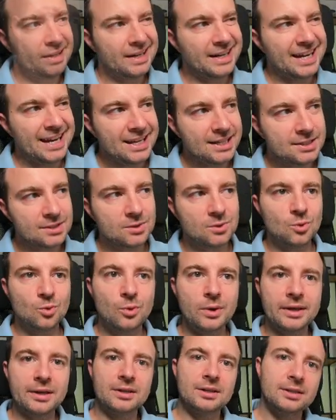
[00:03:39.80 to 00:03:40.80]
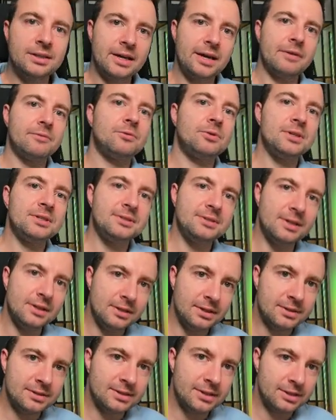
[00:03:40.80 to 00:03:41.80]
Next, we could have
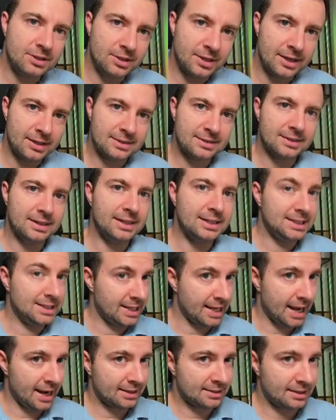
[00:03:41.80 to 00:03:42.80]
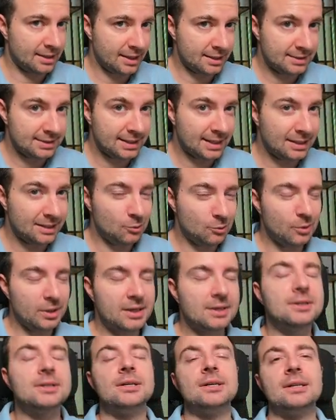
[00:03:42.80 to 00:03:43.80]
resilience against attacks. And I said we
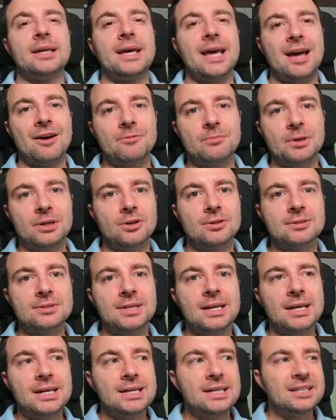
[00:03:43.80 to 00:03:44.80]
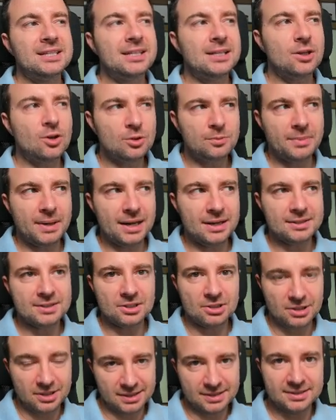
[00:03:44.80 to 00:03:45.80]
could have because the load
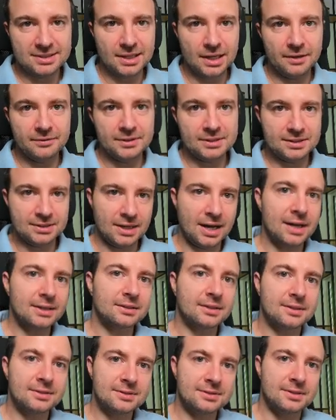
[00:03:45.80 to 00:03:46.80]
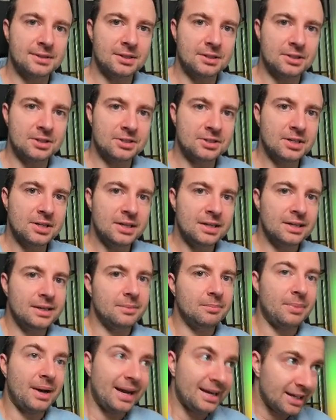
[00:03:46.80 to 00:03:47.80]
balancer in itself is not considered
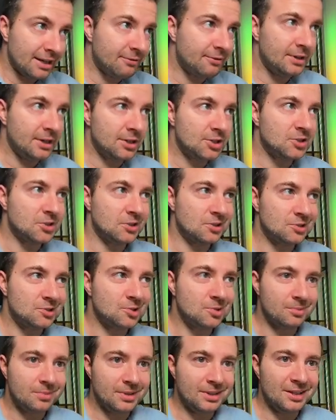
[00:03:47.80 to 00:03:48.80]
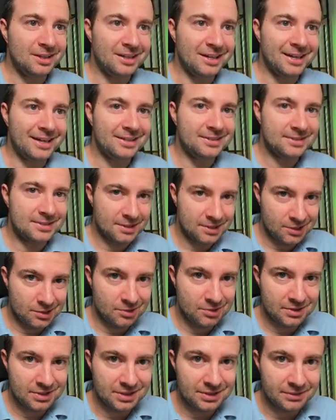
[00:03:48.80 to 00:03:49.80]
by definition to be a
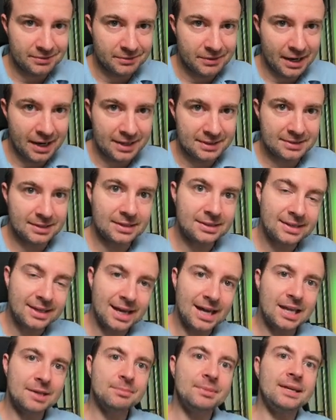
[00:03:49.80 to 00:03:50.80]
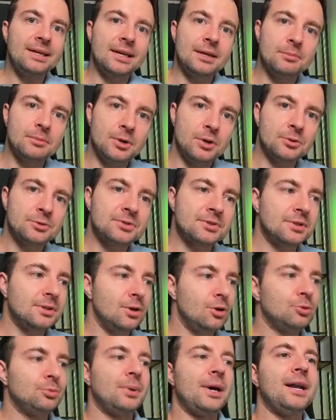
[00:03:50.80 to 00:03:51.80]
security device. It can be and most
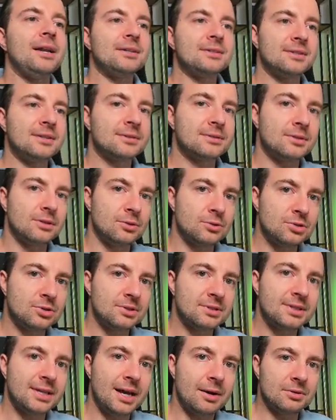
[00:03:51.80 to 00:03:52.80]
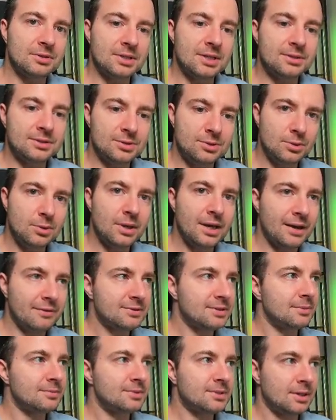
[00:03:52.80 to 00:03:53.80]
load balancing solutions nowadays do have
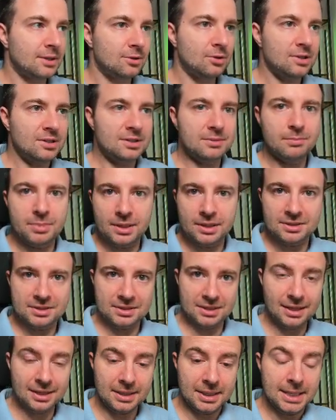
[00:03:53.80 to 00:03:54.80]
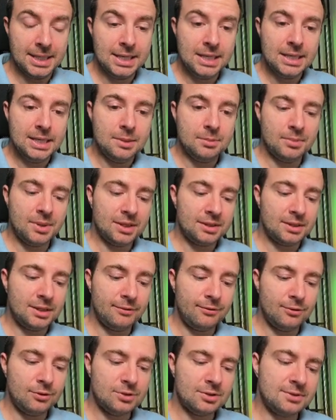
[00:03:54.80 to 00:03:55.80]
some security built in, but
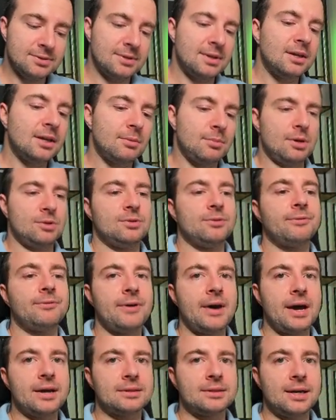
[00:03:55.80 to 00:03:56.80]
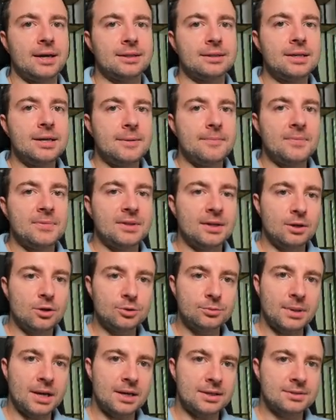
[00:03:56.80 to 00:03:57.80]
if you just think about the fact that the
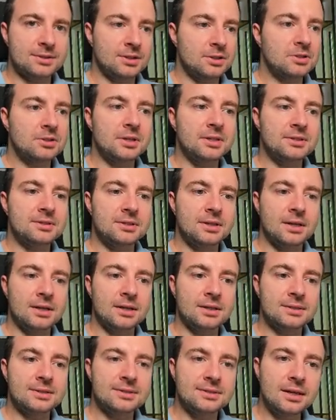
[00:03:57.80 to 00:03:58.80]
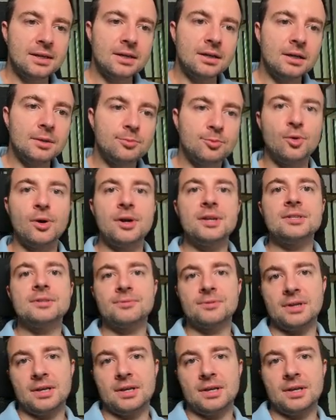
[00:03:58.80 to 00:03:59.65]
load balancer is the single point of